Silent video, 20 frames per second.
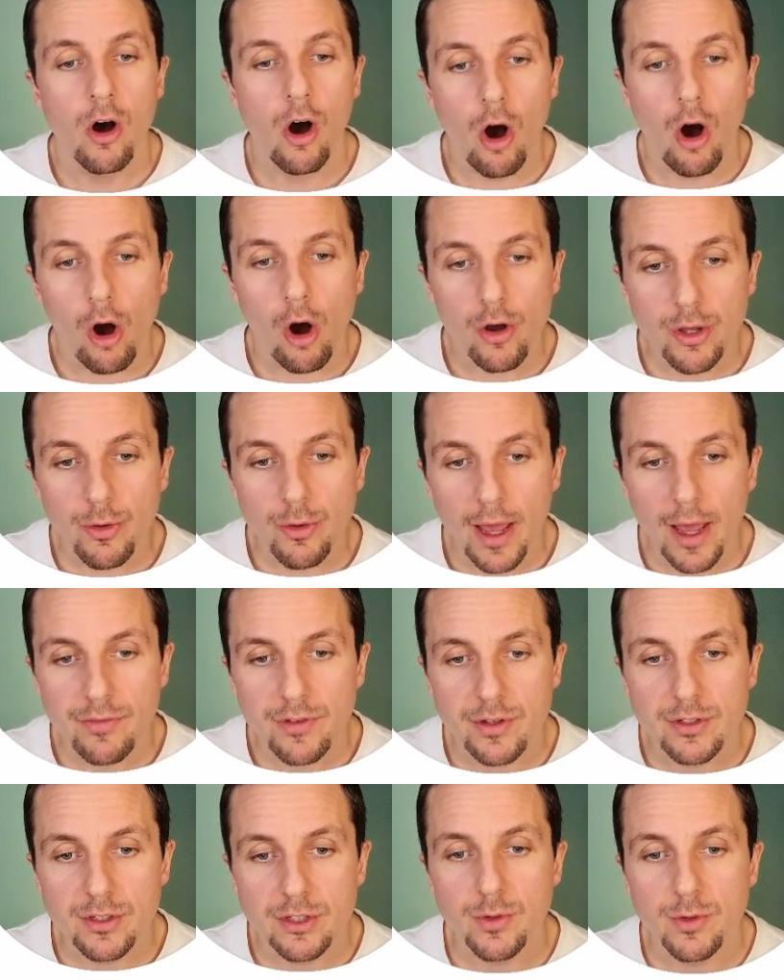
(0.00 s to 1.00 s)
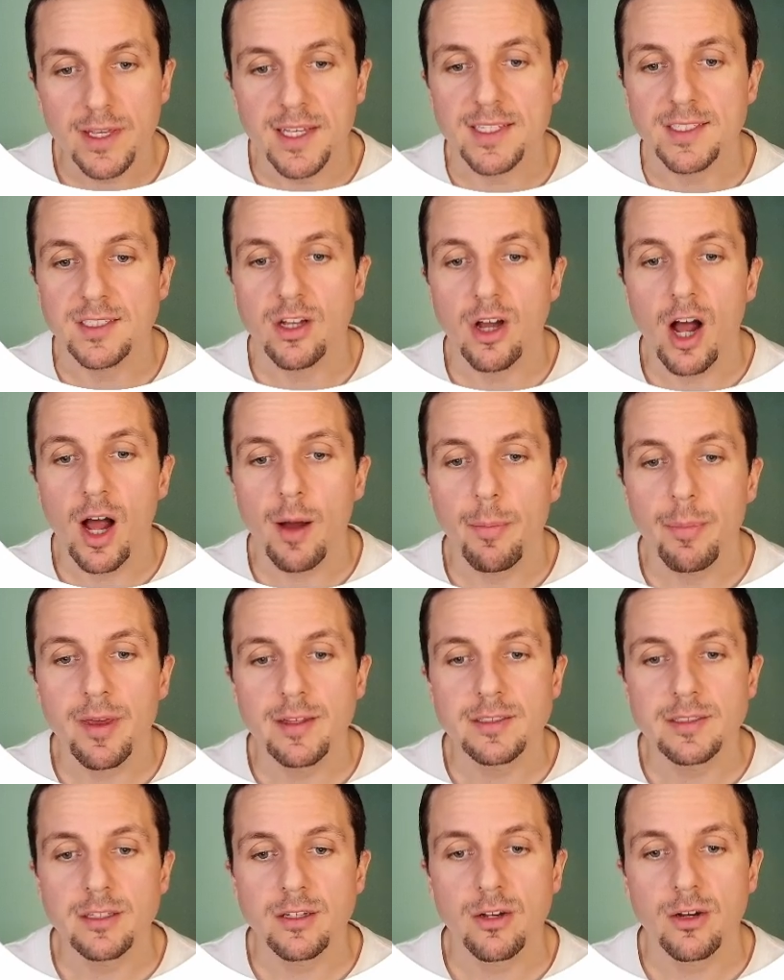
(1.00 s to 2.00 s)
All you have to do is copy
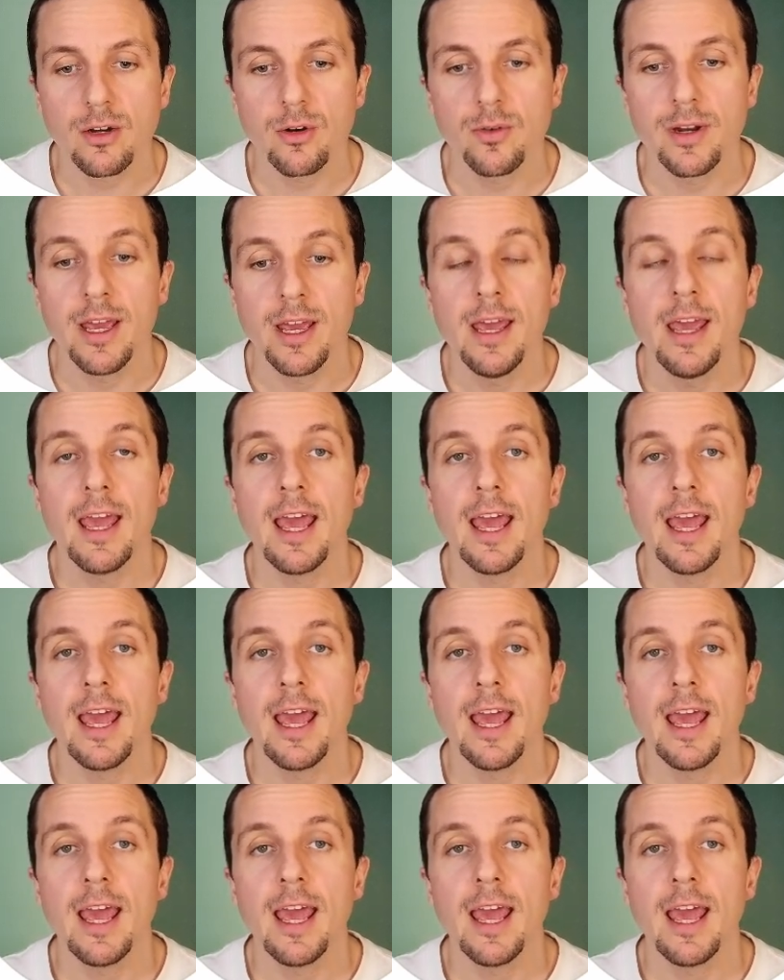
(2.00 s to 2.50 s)
this code